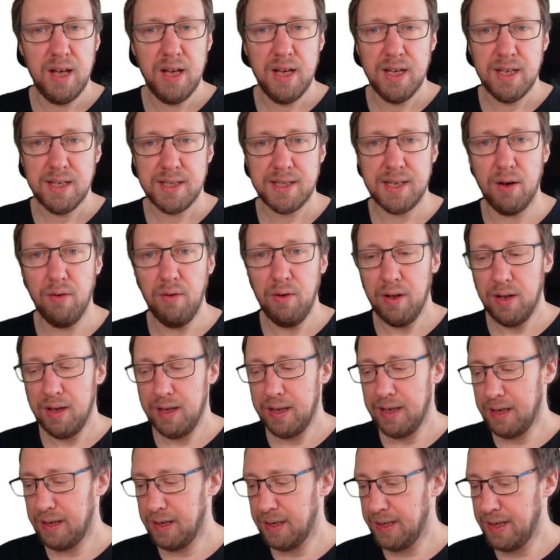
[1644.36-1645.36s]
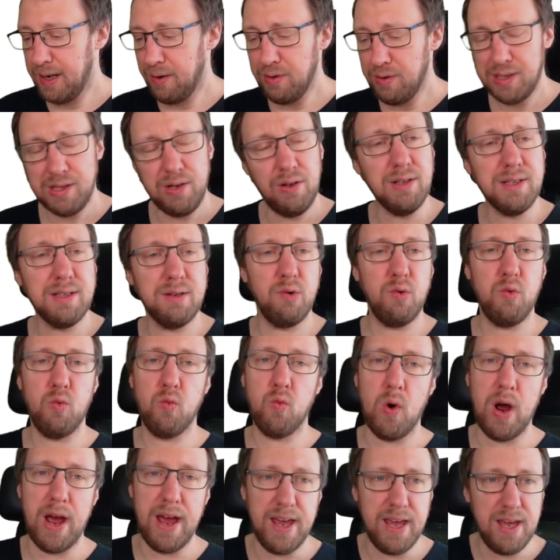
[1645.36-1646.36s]
So there is also a
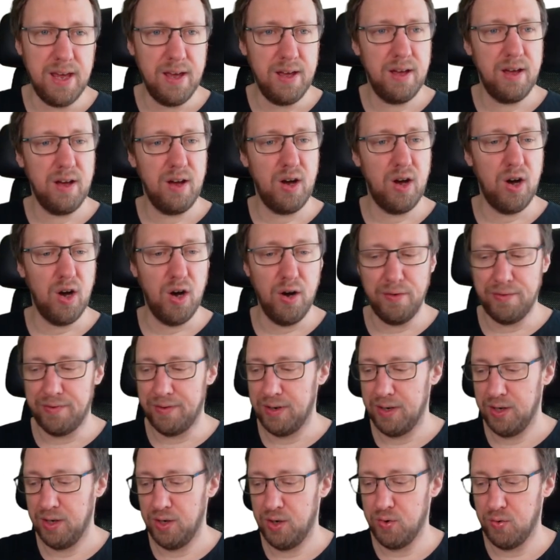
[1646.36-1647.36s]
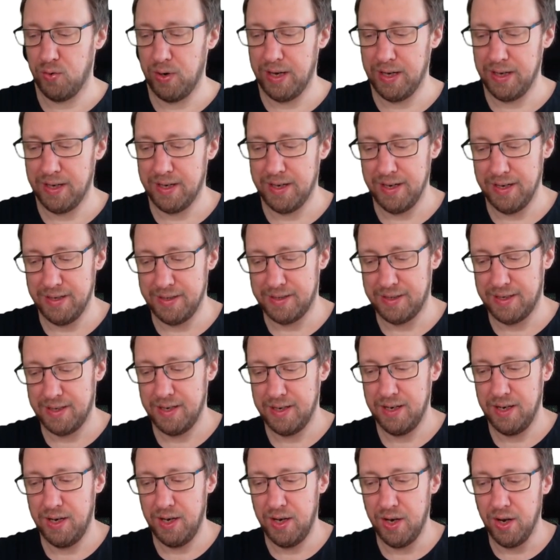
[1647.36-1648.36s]
way of doing this
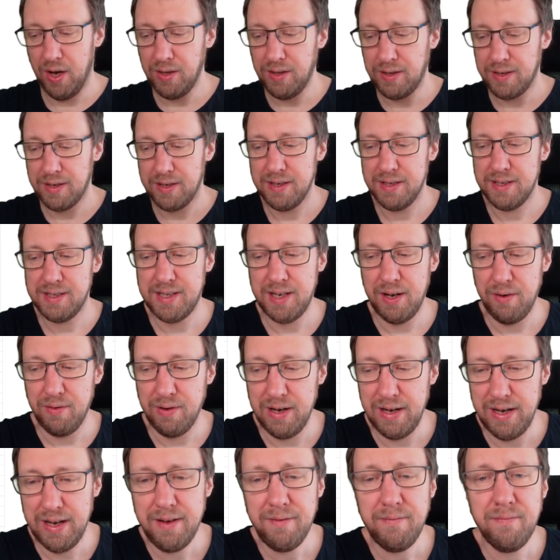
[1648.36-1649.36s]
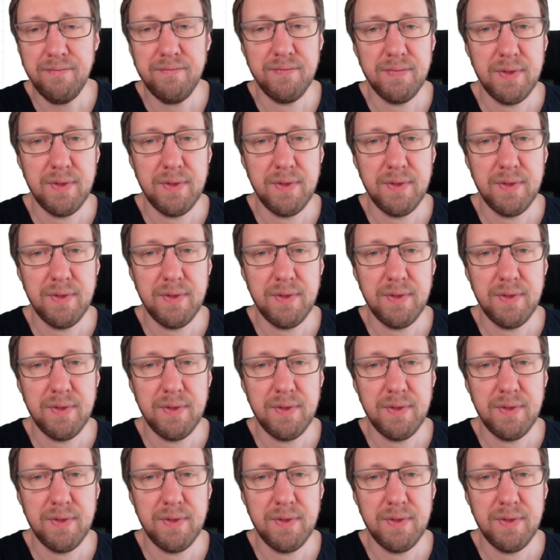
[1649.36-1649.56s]
not serially,